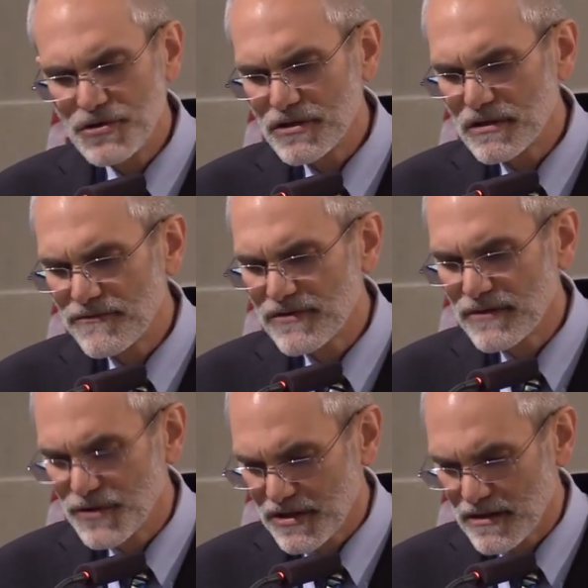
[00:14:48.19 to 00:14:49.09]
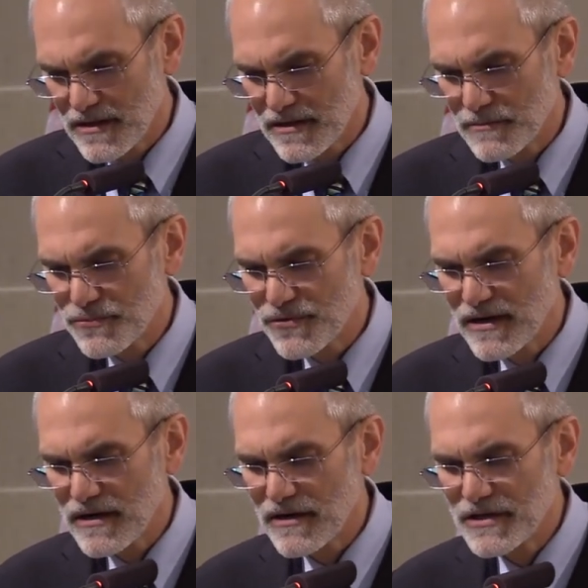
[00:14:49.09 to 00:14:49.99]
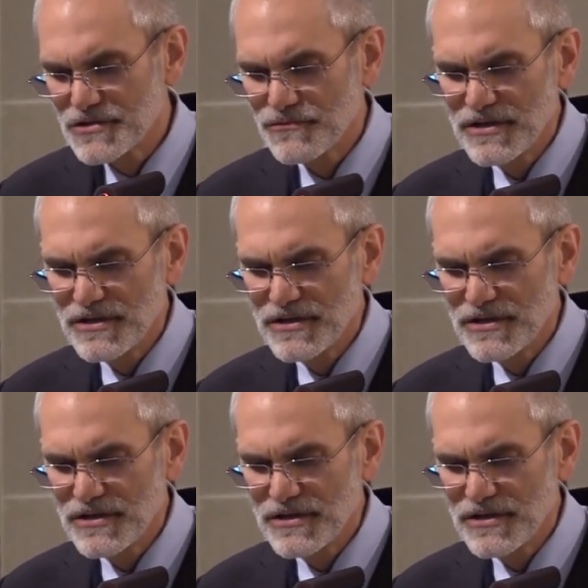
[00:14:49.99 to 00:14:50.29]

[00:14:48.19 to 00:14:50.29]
union with God in prayer is